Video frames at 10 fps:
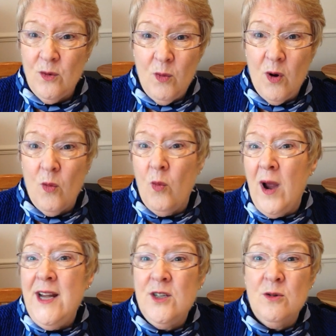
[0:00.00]
what
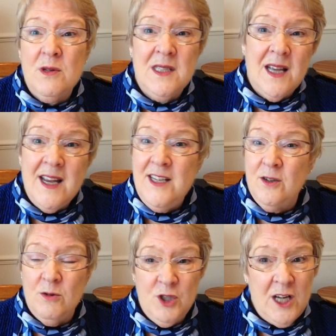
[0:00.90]
weight or size
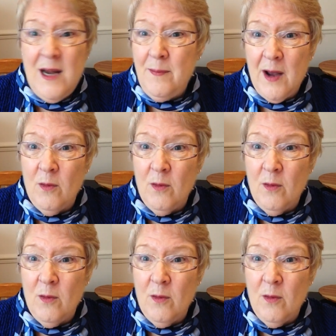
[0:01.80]
or shape I